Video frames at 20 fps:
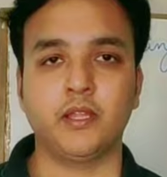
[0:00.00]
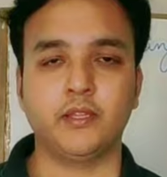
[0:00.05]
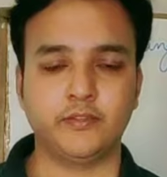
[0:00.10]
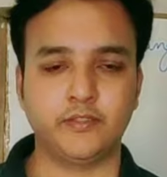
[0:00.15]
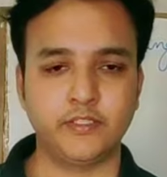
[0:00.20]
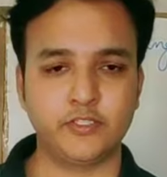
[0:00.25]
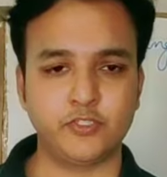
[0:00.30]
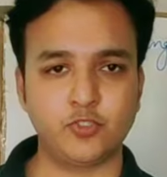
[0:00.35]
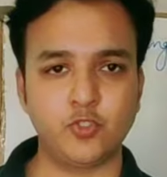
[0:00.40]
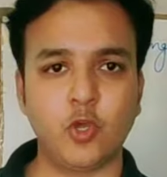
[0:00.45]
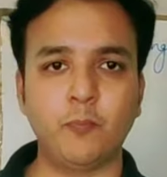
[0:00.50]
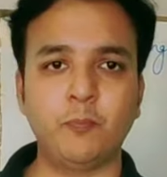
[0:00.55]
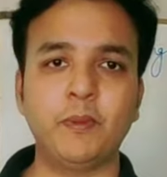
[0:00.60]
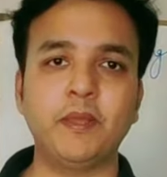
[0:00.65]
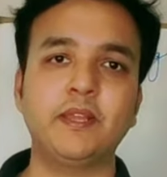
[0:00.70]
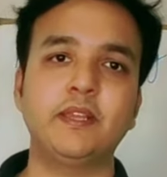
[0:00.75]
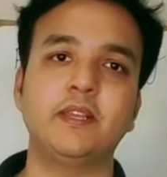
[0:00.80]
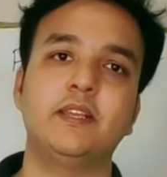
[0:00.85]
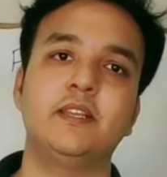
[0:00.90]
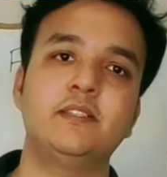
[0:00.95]
This
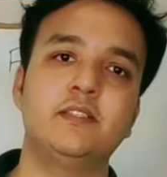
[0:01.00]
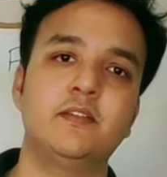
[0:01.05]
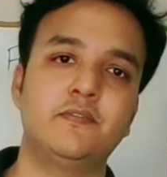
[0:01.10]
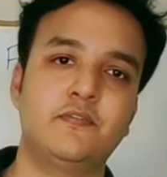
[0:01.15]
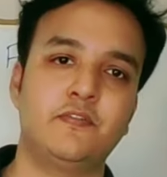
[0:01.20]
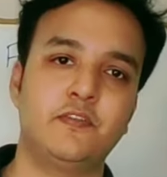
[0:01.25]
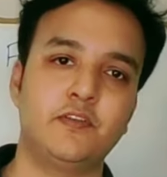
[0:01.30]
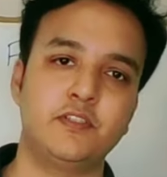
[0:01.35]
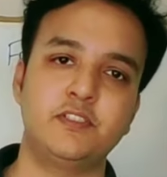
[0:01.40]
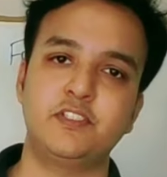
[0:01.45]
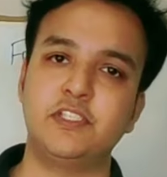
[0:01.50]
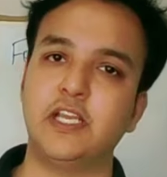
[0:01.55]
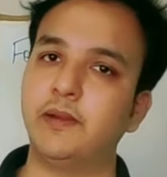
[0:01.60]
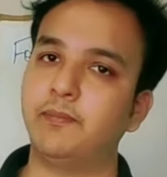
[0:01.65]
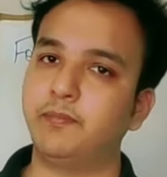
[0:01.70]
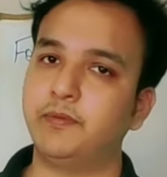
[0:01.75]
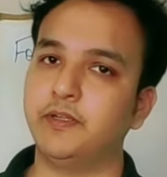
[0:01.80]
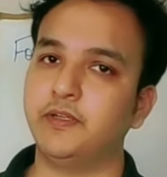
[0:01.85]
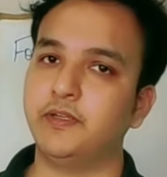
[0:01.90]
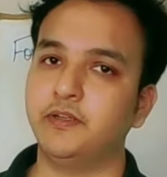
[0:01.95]
topic is the first
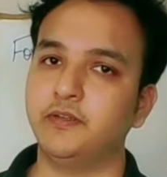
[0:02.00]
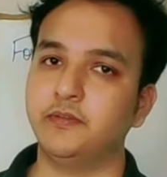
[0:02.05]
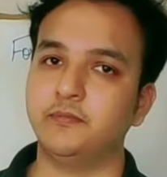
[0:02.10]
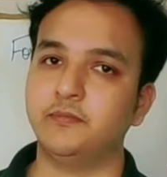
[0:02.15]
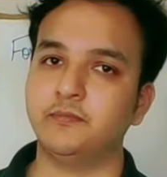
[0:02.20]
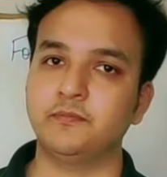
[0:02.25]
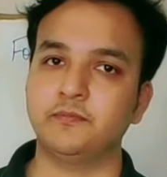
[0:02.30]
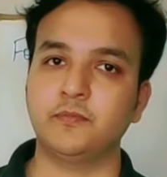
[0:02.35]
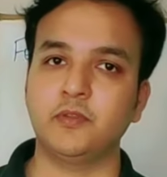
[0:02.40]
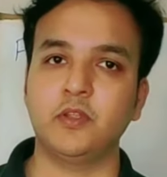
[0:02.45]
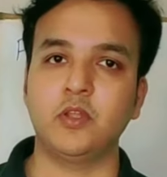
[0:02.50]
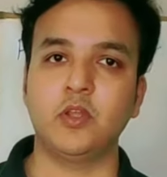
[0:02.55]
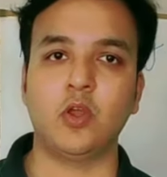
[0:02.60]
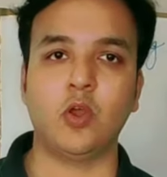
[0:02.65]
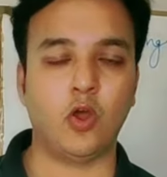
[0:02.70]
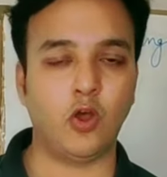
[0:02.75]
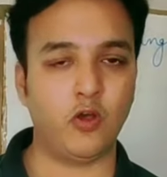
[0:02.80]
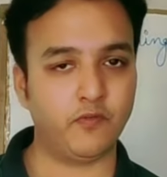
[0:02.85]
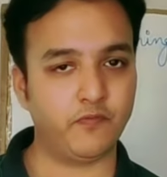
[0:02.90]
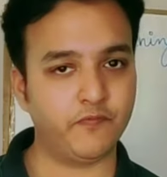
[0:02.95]
chapter
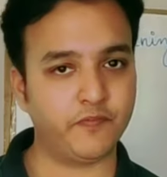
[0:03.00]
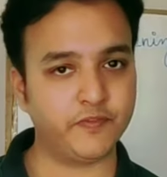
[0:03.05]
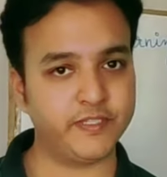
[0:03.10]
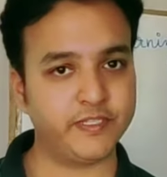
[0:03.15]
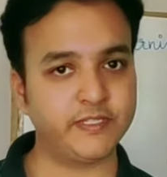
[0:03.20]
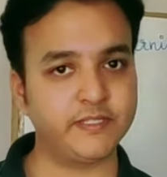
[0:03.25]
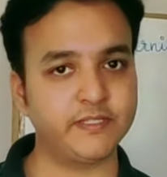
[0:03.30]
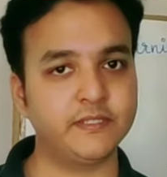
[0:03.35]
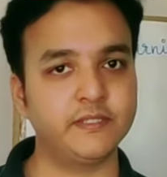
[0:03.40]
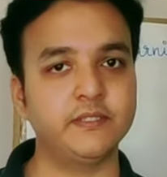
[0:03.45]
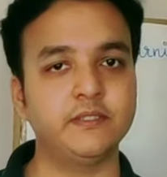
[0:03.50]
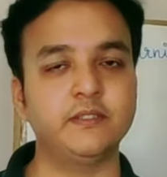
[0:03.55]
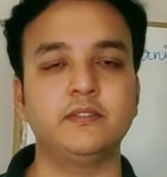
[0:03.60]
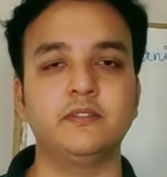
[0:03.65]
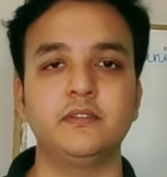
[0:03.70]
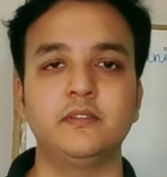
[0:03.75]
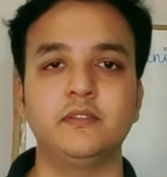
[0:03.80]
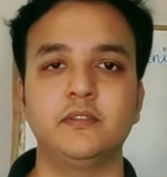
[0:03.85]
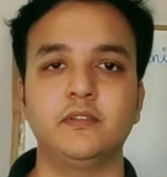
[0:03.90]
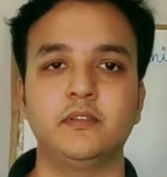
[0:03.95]
of physics,
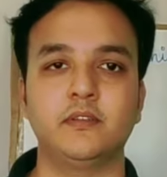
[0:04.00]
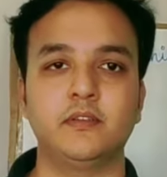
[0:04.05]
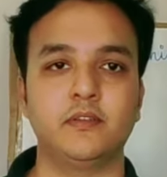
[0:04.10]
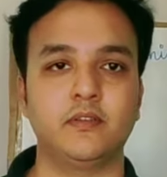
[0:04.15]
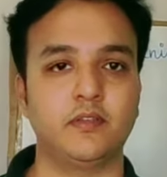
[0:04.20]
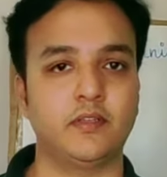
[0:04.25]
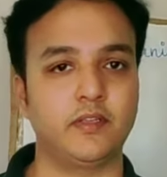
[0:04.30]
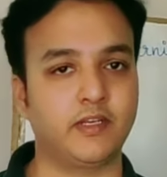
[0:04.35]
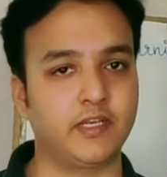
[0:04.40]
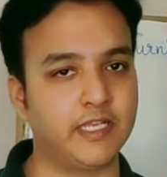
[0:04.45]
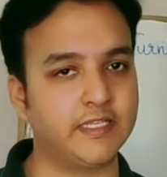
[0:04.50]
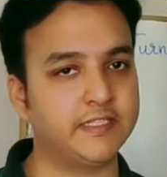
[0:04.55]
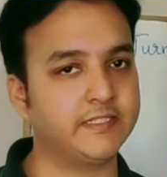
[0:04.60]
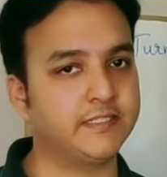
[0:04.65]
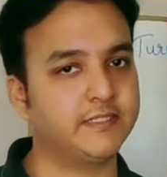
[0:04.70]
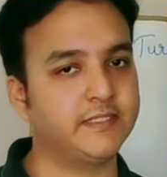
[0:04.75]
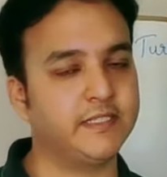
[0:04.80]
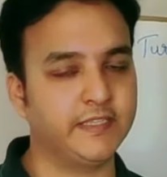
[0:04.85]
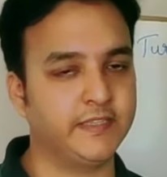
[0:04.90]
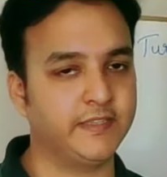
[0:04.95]

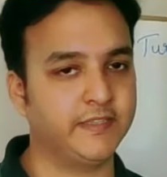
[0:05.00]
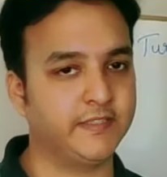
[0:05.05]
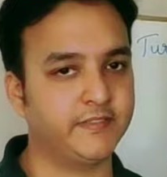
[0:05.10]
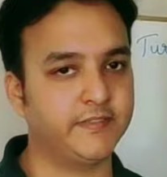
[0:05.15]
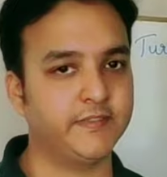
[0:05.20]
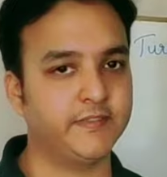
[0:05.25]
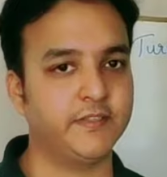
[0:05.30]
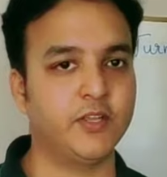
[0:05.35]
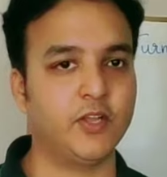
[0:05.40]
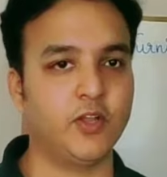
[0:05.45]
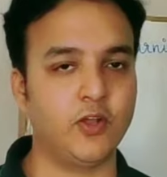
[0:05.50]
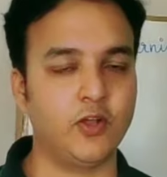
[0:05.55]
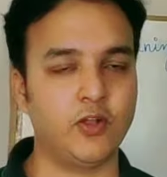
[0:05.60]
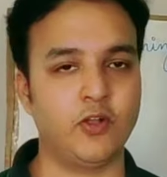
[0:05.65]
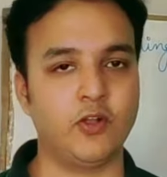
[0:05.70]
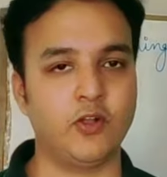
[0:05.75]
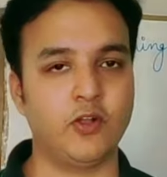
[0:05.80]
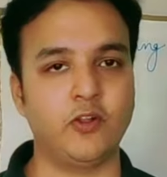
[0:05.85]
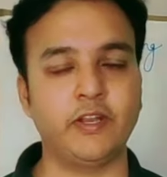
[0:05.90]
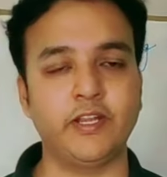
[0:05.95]
class 10th.
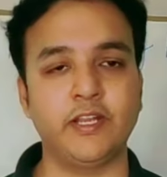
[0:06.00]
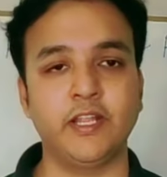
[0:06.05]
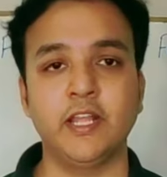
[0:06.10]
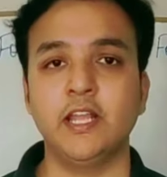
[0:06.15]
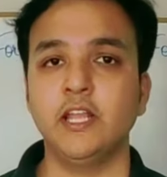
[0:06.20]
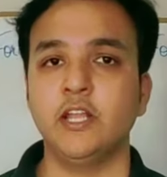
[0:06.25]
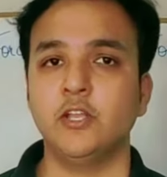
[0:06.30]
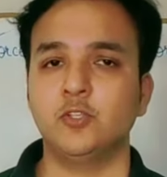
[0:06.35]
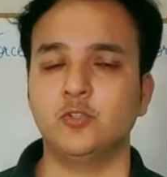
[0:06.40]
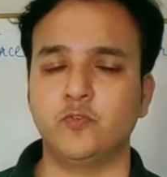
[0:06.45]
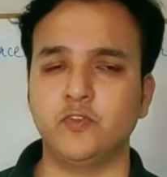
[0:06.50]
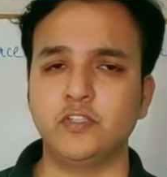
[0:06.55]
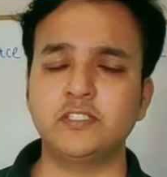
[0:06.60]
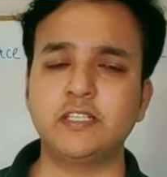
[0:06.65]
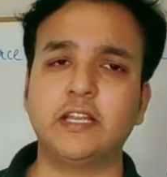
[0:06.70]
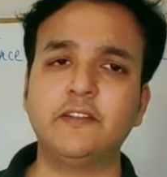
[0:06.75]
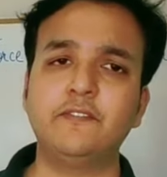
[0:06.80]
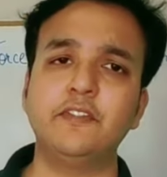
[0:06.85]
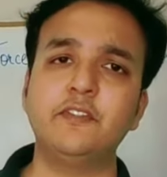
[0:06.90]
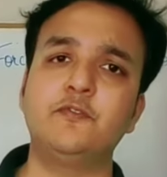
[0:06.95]
Alright, so we'll
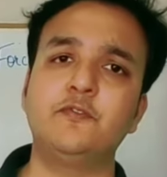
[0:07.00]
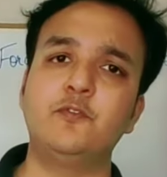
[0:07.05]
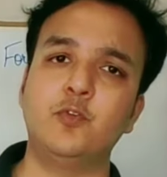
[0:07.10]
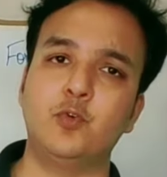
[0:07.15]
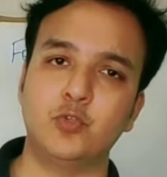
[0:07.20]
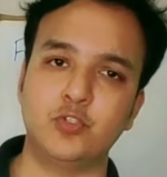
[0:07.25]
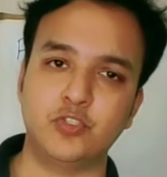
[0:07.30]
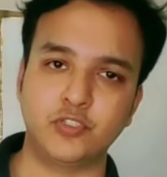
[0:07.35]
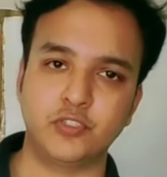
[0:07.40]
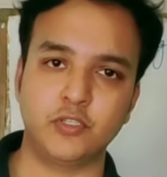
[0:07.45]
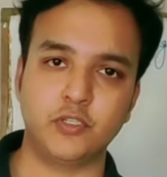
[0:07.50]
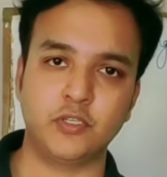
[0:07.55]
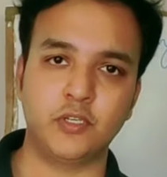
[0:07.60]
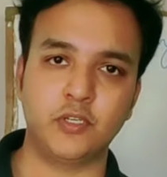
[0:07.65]
start with force.